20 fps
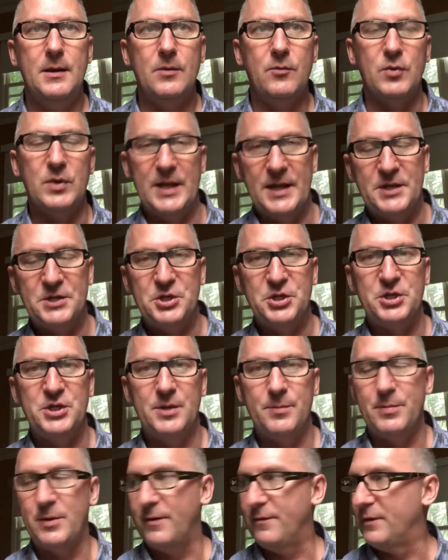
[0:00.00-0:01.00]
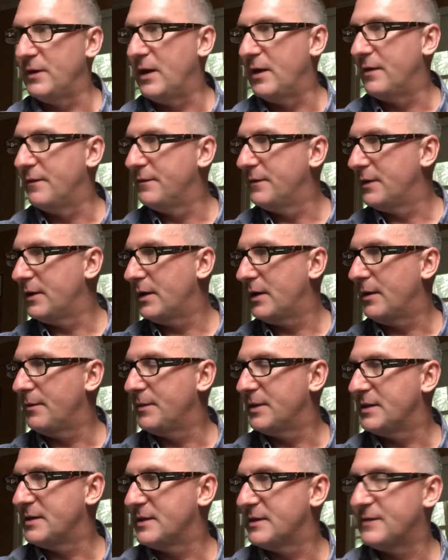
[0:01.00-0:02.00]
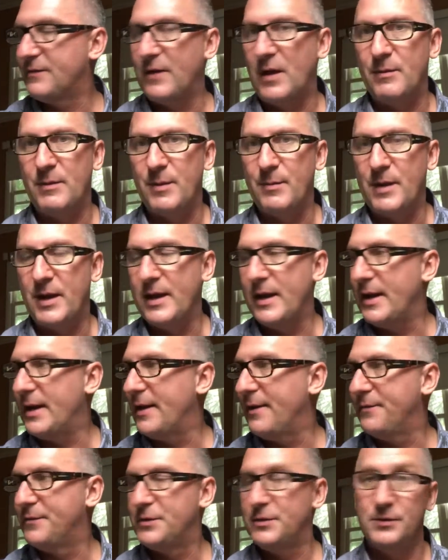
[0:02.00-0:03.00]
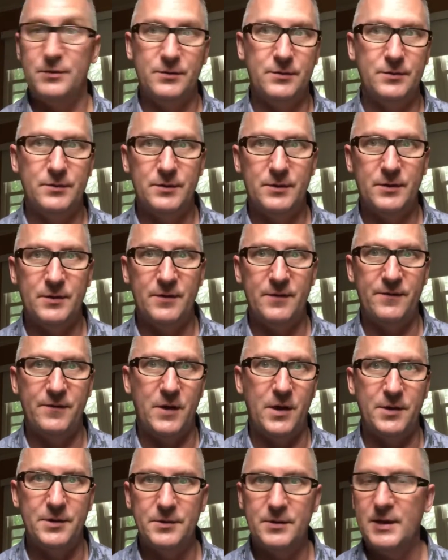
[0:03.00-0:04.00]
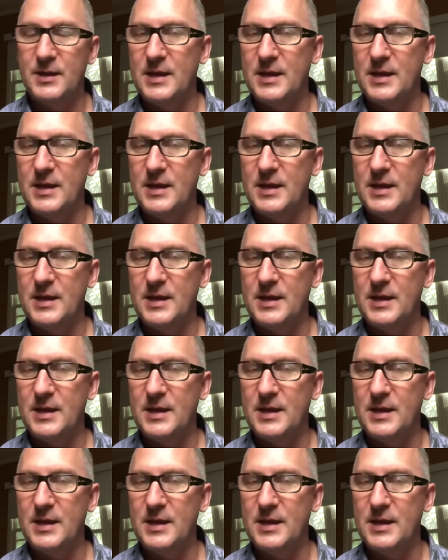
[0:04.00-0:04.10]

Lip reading: relationship of love that this family might have to the father.